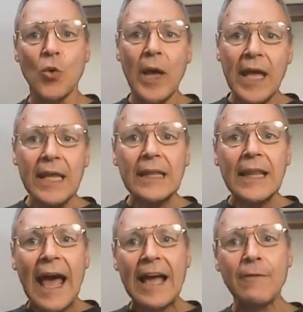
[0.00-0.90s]
So any
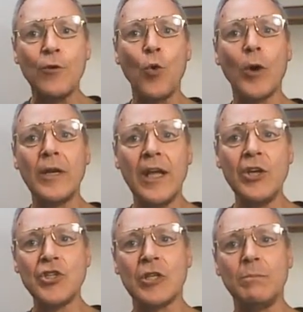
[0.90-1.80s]
lack of
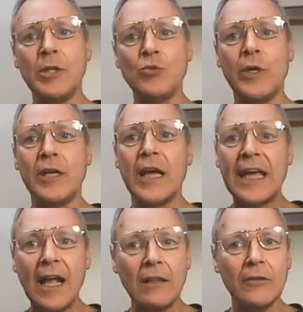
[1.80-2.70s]
coordination
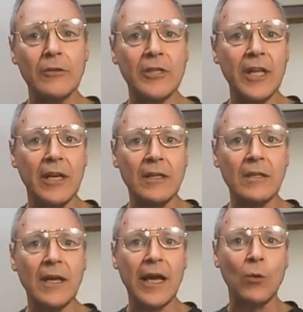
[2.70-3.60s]
between calendar
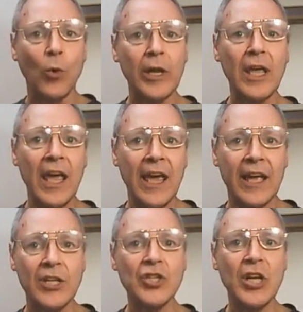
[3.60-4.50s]
date and working
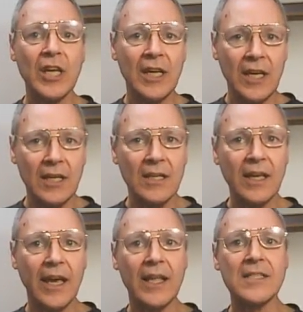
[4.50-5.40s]
age
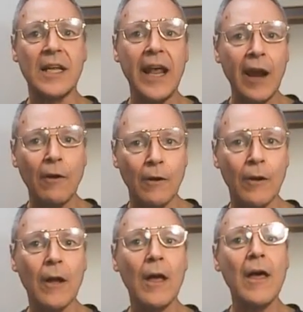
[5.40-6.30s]
indicates an
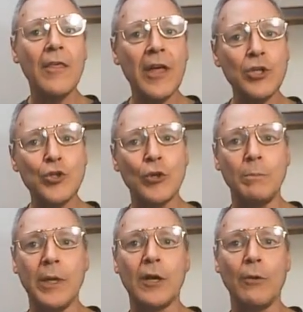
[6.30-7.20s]
error that
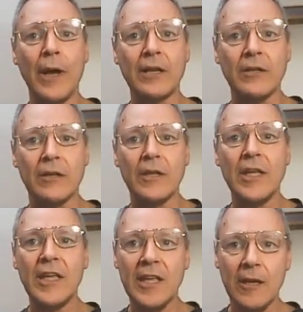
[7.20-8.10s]
should be corrected
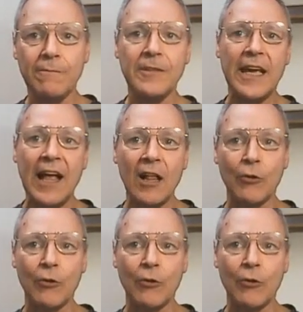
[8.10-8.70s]
if the